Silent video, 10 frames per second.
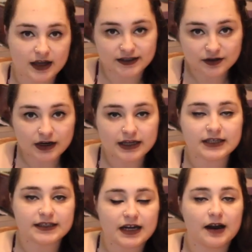It's during
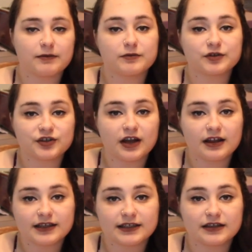this time that Michelle
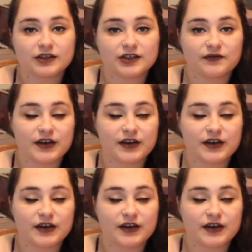has said that she